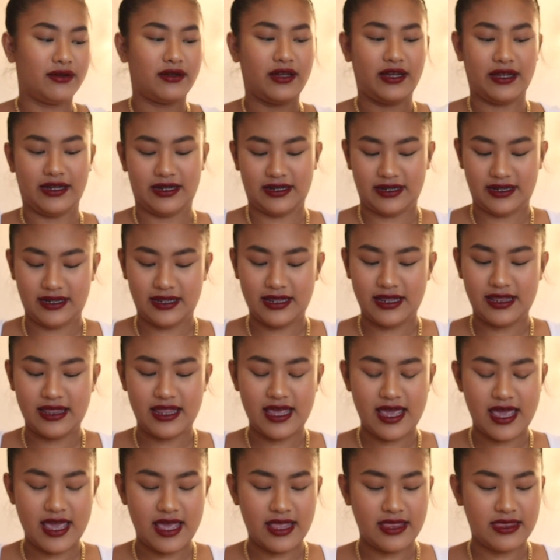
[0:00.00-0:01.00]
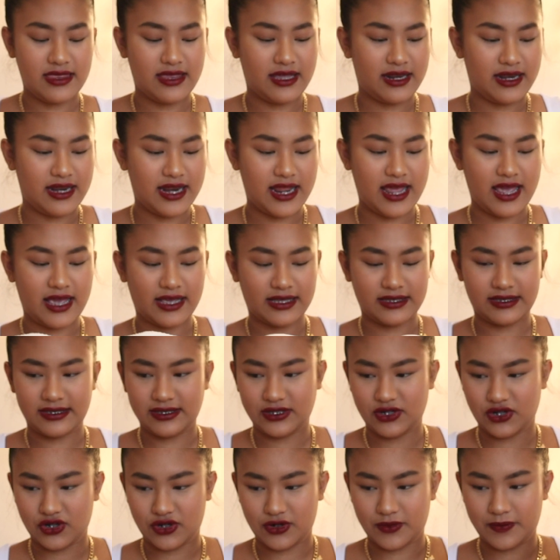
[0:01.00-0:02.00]
And then the
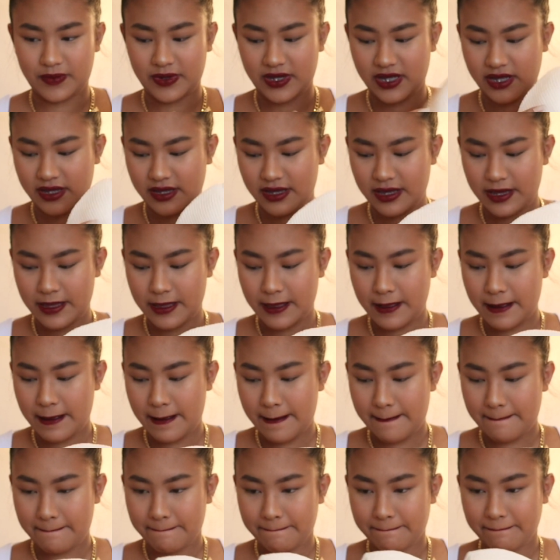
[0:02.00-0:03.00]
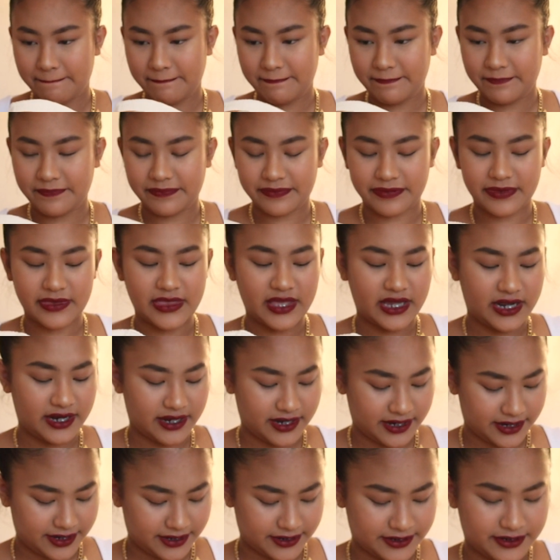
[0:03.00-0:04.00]
next top that
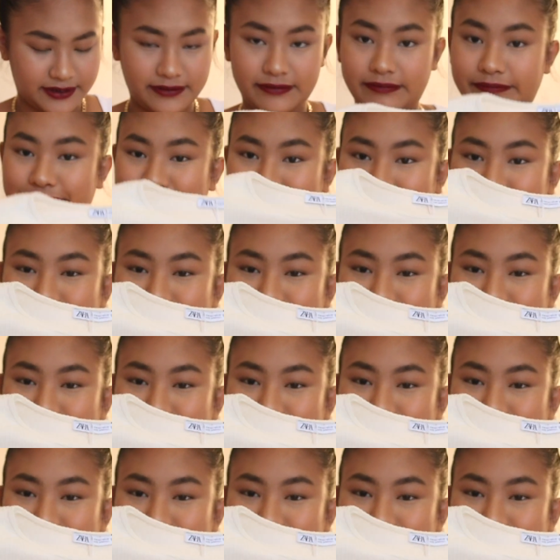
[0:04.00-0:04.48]
I got